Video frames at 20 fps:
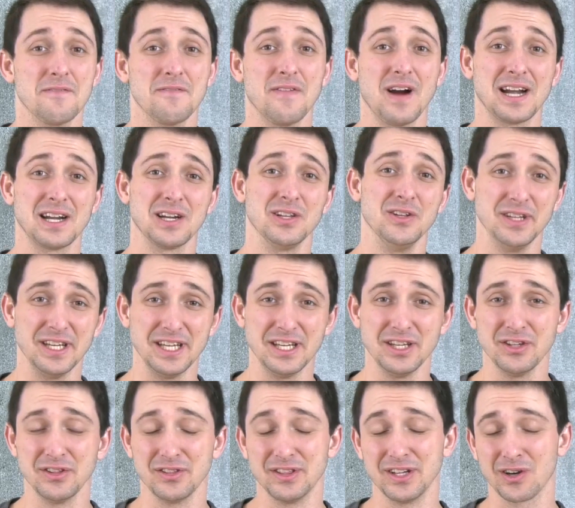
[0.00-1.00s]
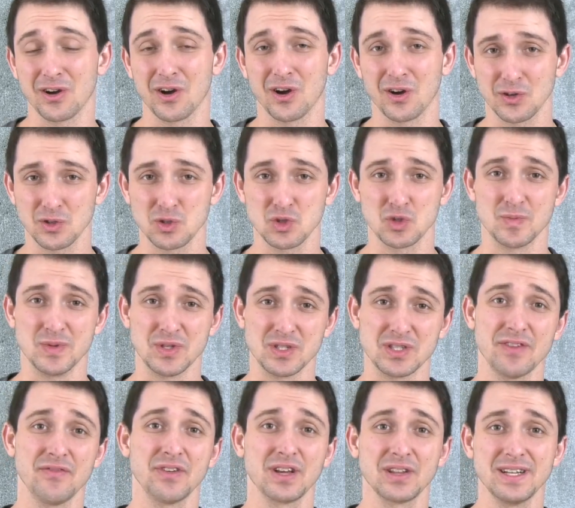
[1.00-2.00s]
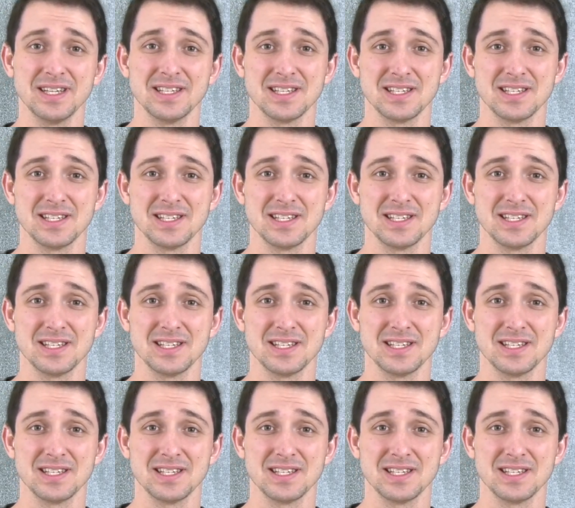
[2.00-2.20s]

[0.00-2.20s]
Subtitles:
Finally, there are specifically